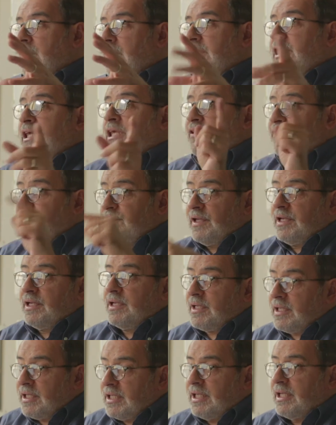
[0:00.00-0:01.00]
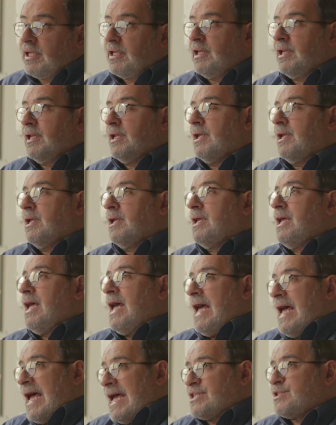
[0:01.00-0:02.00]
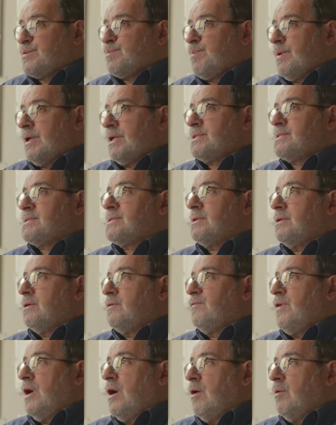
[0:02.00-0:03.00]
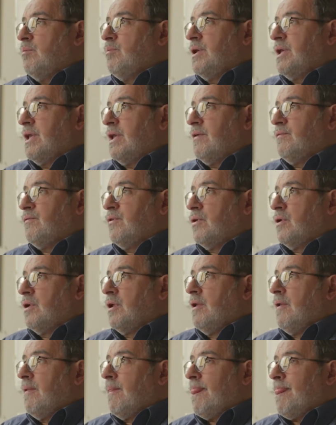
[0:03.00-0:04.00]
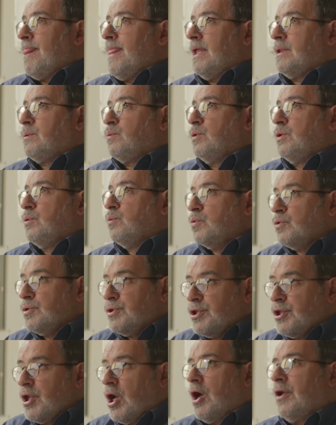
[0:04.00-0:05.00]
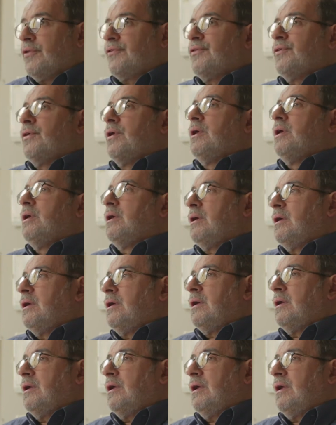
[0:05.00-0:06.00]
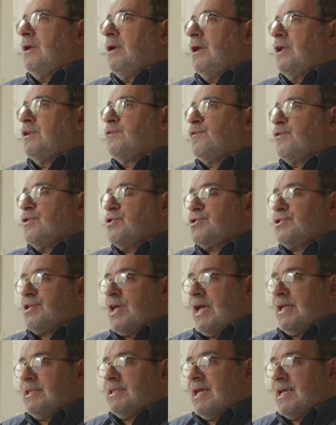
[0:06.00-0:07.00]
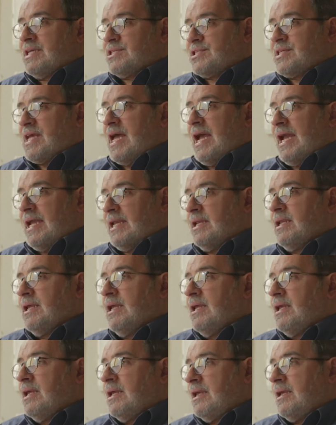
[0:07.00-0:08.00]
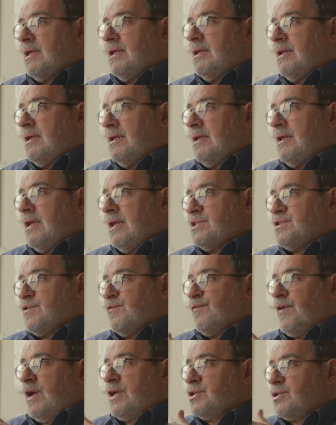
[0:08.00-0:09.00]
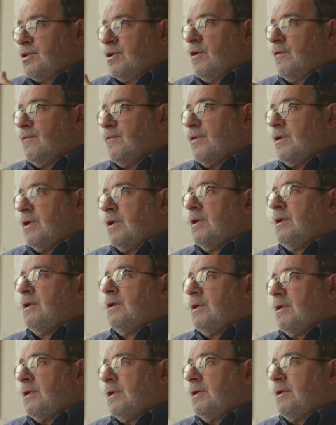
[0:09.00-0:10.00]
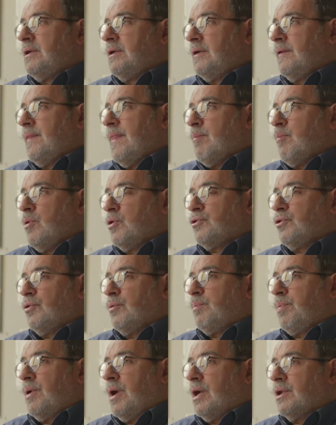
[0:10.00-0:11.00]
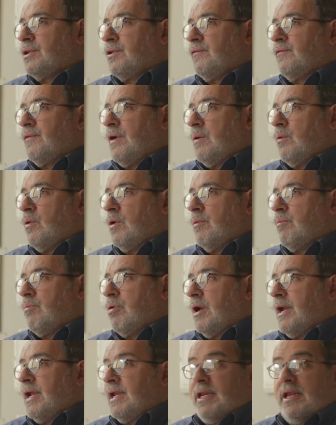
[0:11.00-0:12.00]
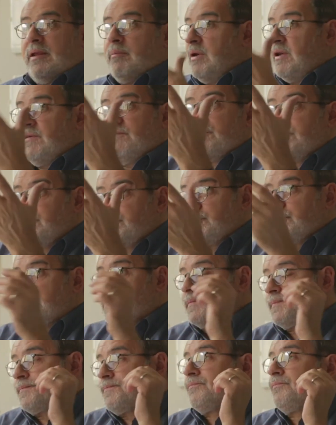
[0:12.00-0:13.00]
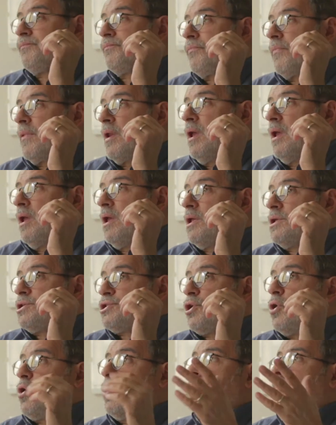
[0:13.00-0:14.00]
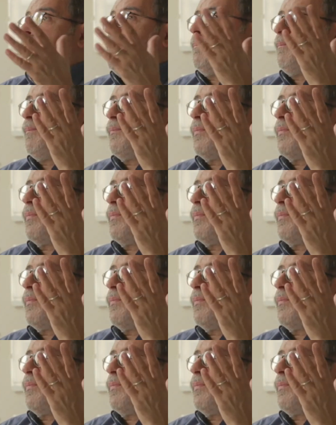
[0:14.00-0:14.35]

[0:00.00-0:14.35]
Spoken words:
even in aspects of our behavior that we would not at first sight assign as a function of the motor part of our brain, namely vision. So